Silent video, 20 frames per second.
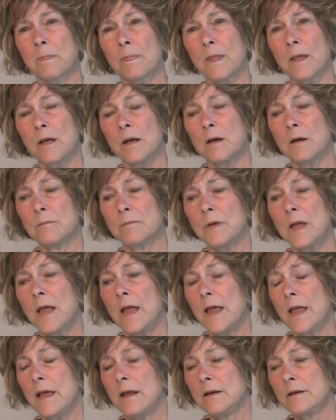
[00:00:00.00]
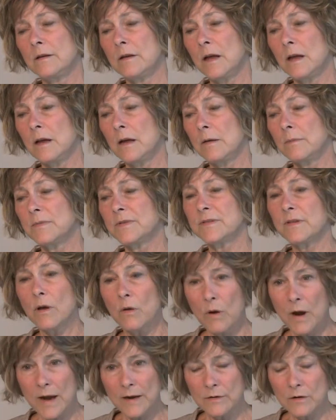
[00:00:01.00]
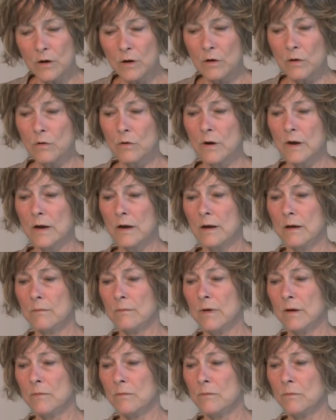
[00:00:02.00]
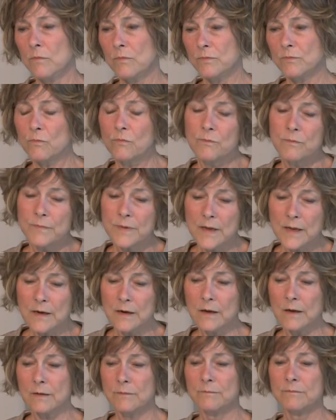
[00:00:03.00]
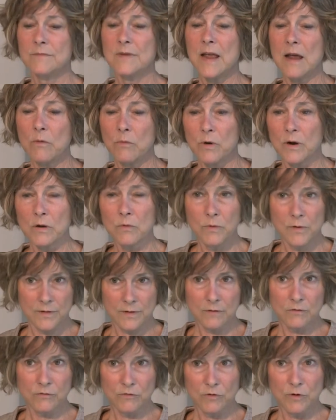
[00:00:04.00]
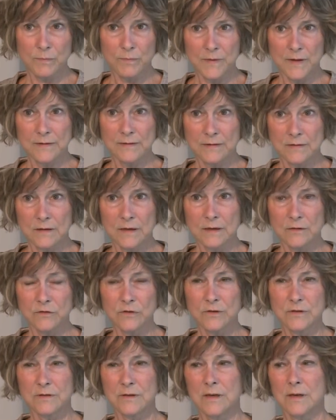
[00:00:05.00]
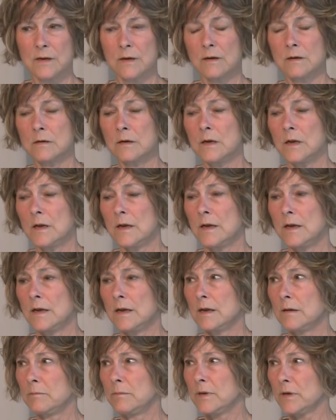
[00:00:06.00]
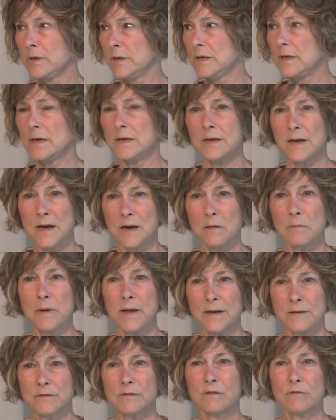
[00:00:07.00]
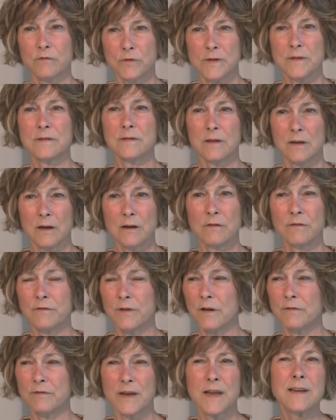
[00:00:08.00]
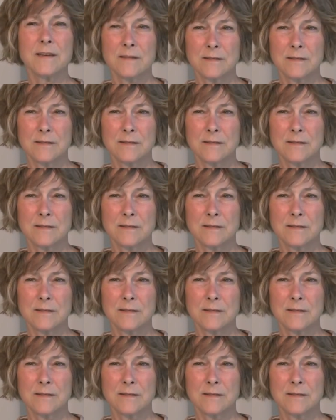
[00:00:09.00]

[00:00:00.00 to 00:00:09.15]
Um, and um, so I know um, I'm in a network with a group that's interested in, in building a database of, of, of, case